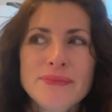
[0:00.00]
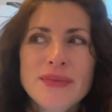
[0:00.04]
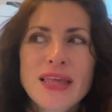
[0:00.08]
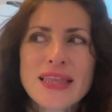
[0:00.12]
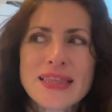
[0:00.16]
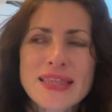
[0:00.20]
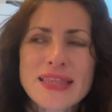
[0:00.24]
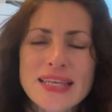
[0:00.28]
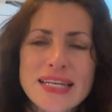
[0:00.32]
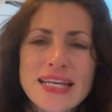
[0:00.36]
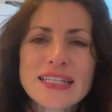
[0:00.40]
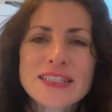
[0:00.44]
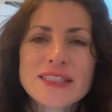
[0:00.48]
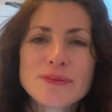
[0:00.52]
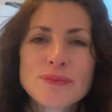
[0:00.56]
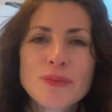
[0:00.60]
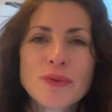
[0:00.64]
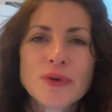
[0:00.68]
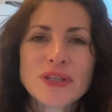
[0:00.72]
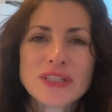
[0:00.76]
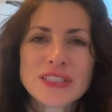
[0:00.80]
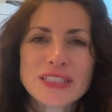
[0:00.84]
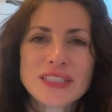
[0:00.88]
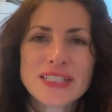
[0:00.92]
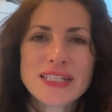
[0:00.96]
the next
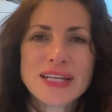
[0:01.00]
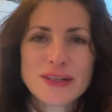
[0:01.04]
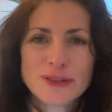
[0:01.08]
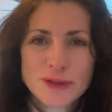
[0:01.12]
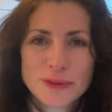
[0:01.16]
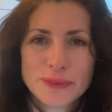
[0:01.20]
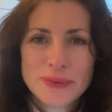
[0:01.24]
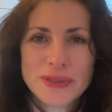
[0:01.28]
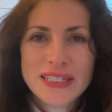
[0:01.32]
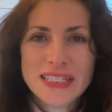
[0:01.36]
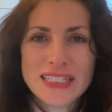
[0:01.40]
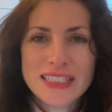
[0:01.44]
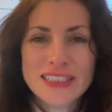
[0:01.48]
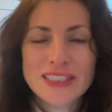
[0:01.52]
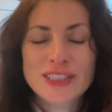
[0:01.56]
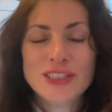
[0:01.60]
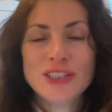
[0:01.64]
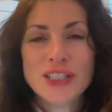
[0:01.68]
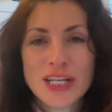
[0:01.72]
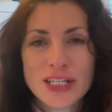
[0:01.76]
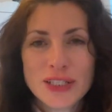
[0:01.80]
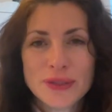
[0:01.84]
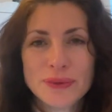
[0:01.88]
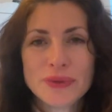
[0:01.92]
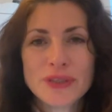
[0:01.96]
mortgage announcement is
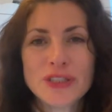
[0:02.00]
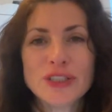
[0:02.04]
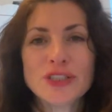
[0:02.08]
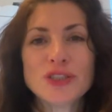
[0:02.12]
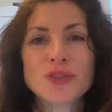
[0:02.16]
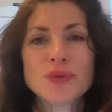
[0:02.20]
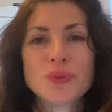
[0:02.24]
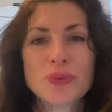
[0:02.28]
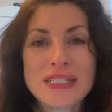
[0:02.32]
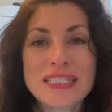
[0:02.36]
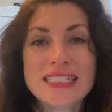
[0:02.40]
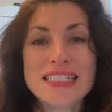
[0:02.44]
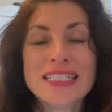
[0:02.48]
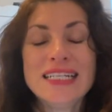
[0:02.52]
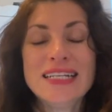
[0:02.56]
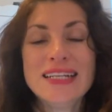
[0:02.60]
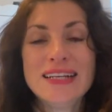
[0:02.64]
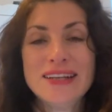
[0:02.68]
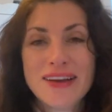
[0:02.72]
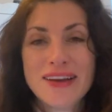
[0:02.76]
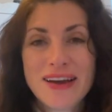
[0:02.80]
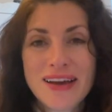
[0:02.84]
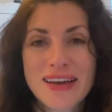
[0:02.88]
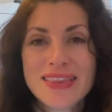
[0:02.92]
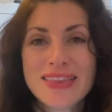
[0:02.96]
January
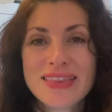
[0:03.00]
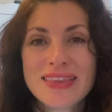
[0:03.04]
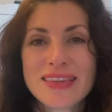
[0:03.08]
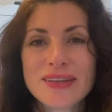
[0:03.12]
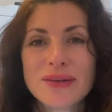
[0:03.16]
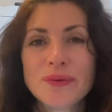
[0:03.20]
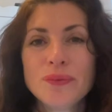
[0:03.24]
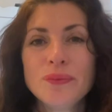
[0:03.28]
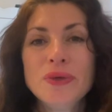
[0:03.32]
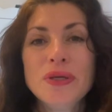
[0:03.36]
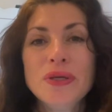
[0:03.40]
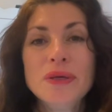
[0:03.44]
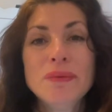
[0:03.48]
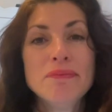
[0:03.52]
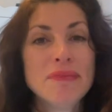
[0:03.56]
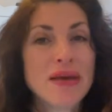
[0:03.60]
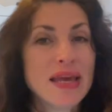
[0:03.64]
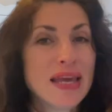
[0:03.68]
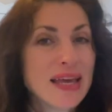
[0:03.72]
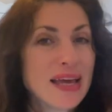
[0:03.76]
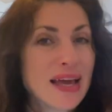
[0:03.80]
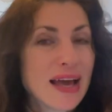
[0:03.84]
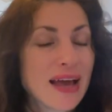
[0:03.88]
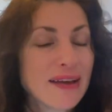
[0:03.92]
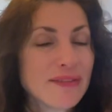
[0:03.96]
29th. We
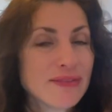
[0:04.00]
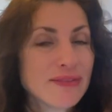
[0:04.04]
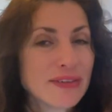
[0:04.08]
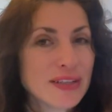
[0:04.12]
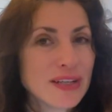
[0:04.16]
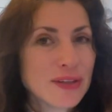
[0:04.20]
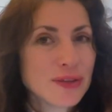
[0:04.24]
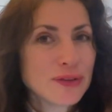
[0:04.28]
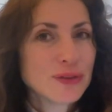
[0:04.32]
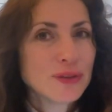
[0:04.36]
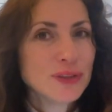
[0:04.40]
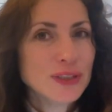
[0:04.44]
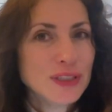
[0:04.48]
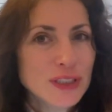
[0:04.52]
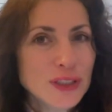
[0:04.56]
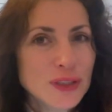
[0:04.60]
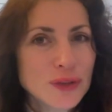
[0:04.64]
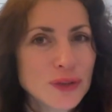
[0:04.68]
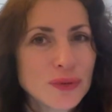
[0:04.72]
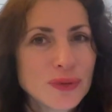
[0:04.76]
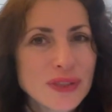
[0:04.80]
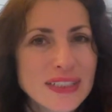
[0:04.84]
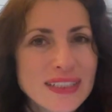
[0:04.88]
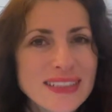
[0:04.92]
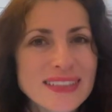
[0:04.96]
may have another
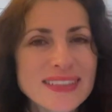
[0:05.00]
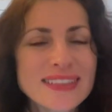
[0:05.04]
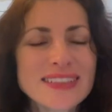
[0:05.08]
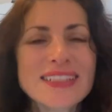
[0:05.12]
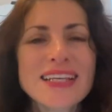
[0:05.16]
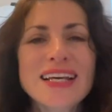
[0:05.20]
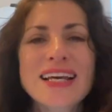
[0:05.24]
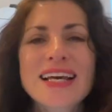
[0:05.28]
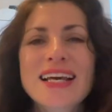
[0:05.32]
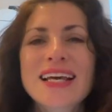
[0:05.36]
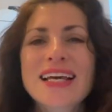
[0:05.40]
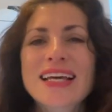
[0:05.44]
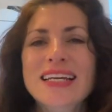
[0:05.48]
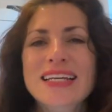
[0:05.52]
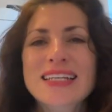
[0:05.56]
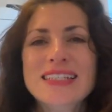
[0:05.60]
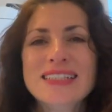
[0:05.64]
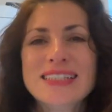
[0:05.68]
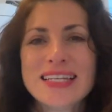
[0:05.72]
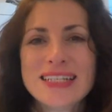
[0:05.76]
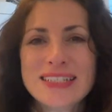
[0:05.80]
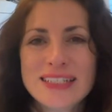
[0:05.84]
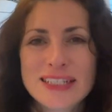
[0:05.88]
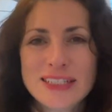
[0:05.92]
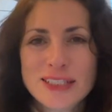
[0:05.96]
decrease.
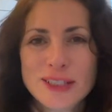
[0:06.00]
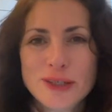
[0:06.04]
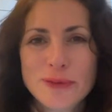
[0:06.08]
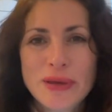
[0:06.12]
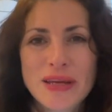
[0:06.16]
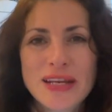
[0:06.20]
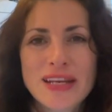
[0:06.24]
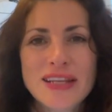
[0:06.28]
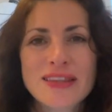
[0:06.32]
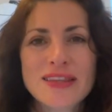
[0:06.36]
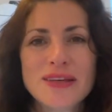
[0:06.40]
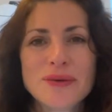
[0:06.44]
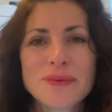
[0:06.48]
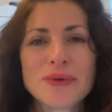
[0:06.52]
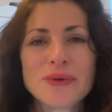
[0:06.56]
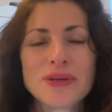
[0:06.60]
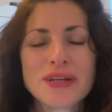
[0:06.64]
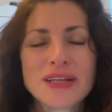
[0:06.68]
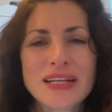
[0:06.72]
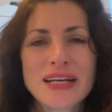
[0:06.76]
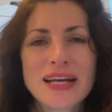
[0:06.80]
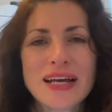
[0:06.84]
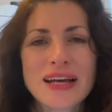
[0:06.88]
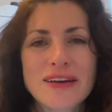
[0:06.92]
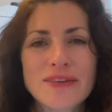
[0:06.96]
It's anticipated that we're
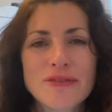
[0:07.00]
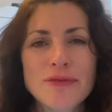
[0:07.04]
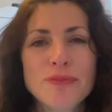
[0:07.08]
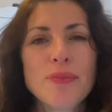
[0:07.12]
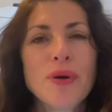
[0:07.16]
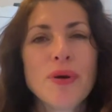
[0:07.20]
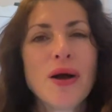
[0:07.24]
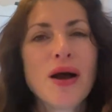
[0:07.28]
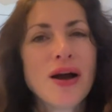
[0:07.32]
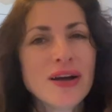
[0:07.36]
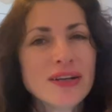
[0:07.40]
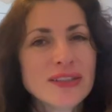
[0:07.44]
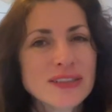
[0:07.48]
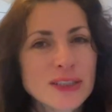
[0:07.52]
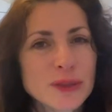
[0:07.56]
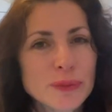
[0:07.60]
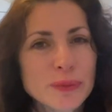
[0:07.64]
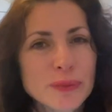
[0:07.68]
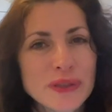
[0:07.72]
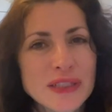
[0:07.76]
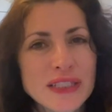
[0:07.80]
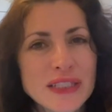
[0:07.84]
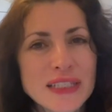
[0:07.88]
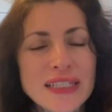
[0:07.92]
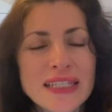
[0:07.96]
going to have
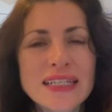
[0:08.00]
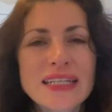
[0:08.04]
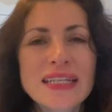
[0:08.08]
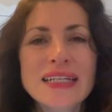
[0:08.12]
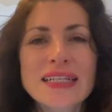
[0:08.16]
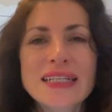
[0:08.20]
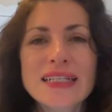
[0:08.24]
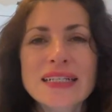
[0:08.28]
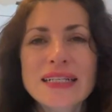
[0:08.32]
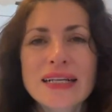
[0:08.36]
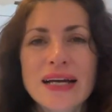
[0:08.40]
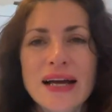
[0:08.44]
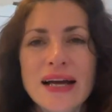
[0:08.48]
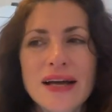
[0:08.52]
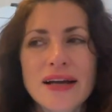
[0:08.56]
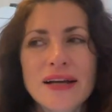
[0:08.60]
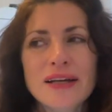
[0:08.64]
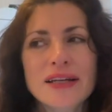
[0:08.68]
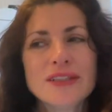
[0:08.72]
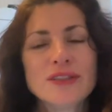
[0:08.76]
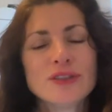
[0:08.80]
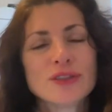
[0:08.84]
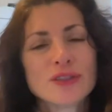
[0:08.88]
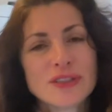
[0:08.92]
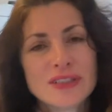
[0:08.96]
possibly,
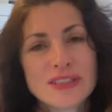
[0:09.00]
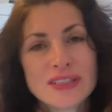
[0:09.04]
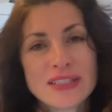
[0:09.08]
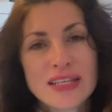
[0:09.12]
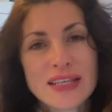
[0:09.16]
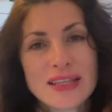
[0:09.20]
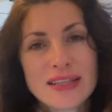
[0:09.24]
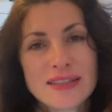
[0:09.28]
it's going to stay the